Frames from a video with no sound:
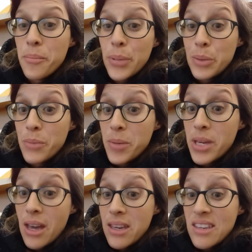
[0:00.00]
but
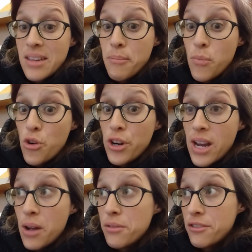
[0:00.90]
maybe I get more
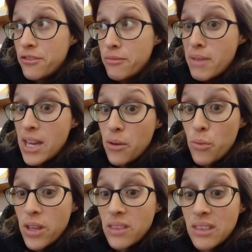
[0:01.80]
out of my
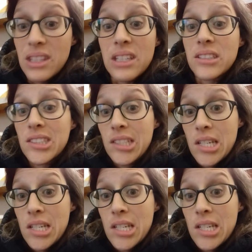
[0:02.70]
one little